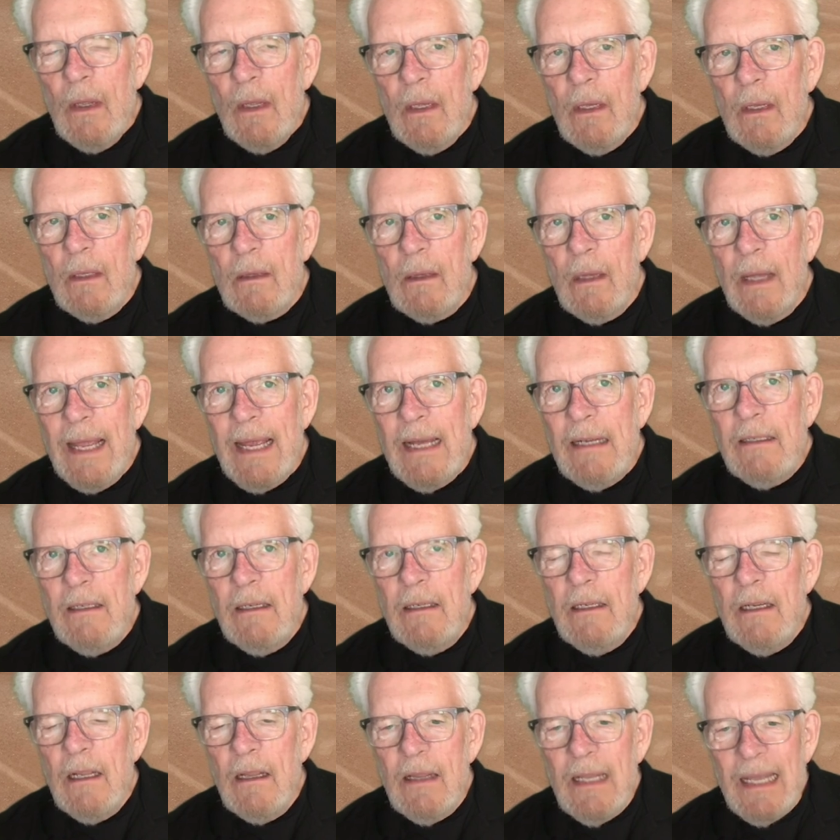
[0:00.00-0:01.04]
It
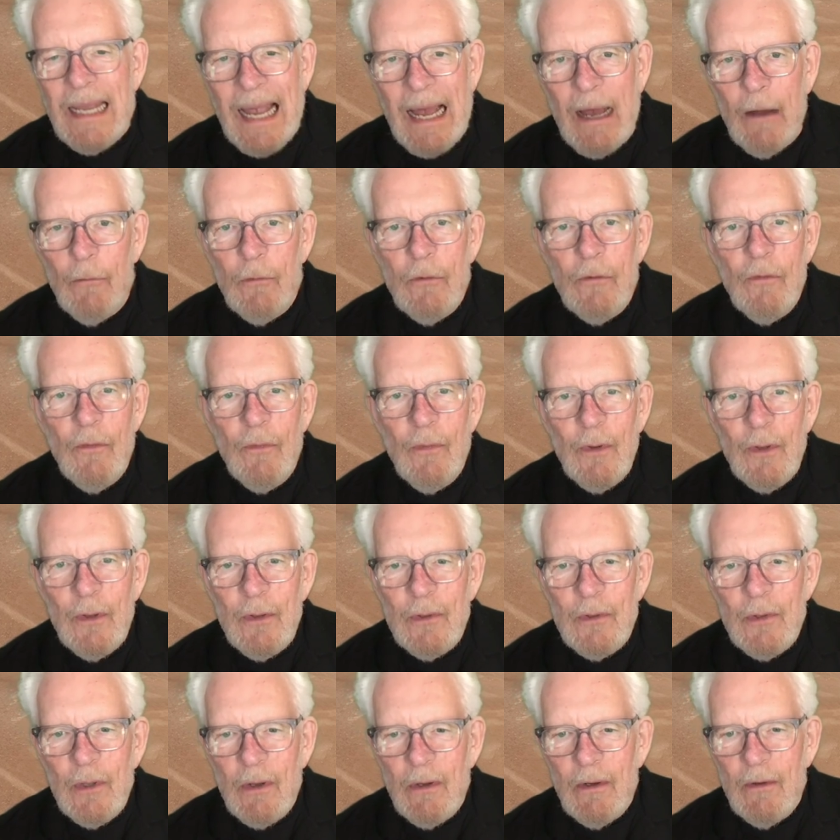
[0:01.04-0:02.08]
landed in the
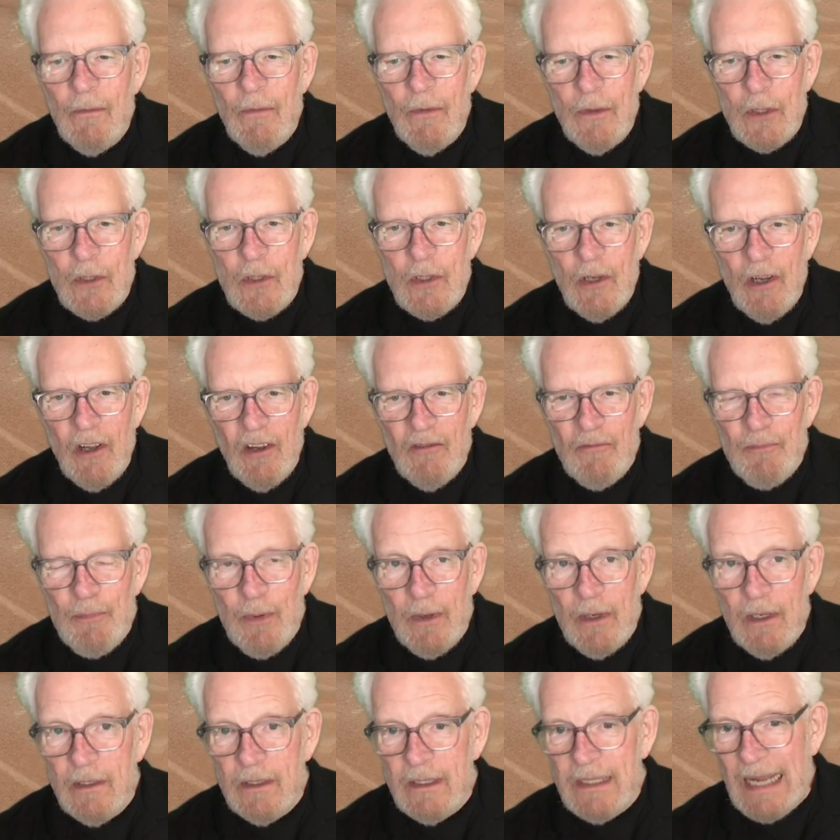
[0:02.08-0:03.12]
outfield of the
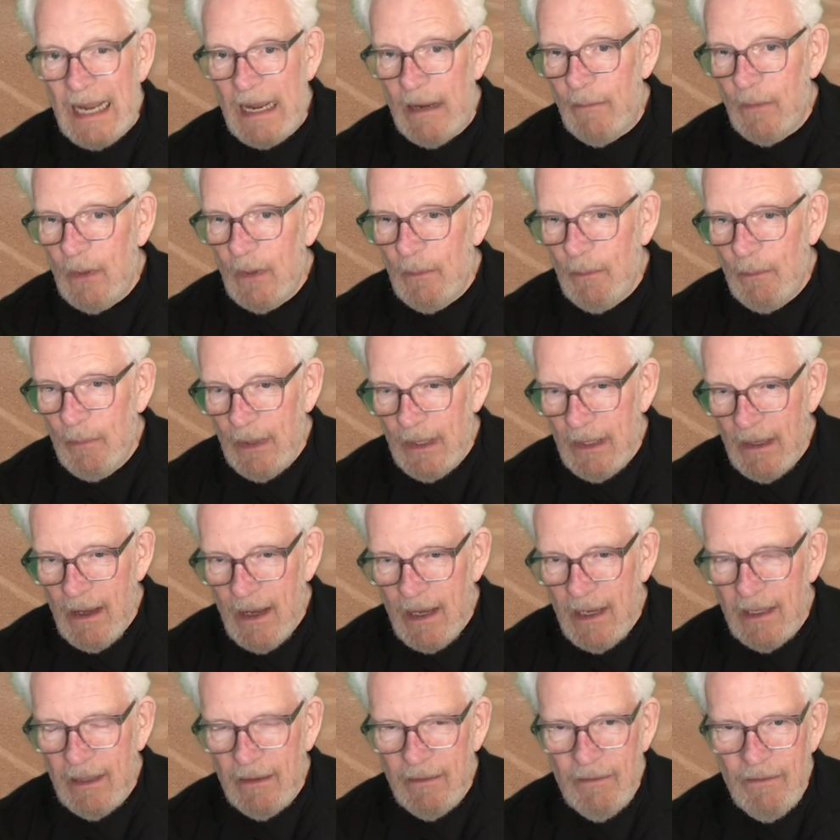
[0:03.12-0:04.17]
softball diamond
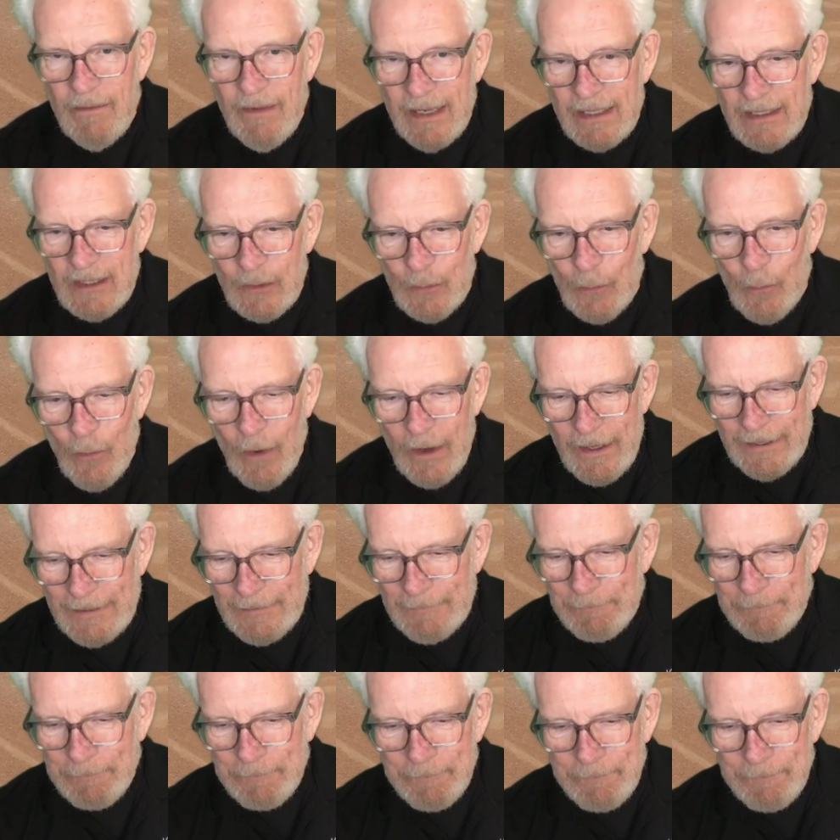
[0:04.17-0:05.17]
behind Vets 1.